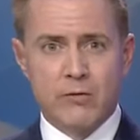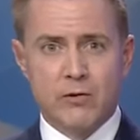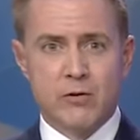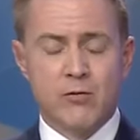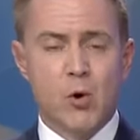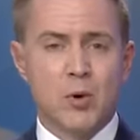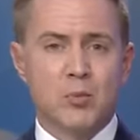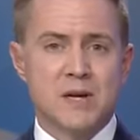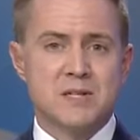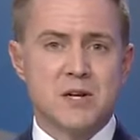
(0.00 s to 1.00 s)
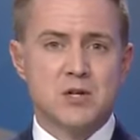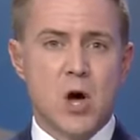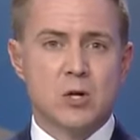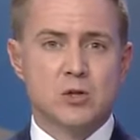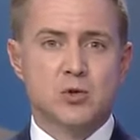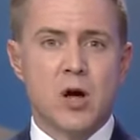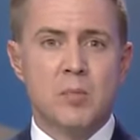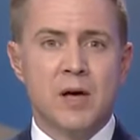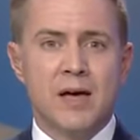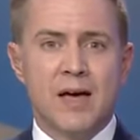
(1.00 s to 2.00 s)
for former President Donald Trump
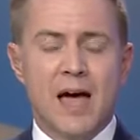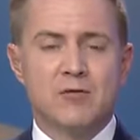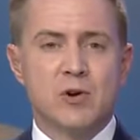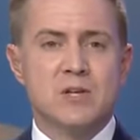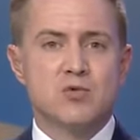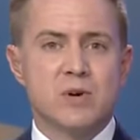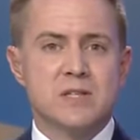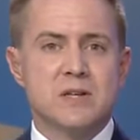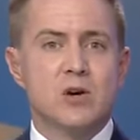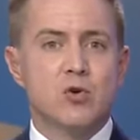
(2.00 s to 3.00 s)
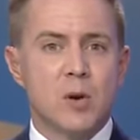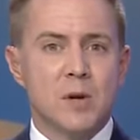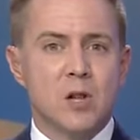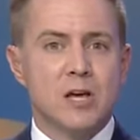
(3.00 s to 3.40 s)
after his recent criminal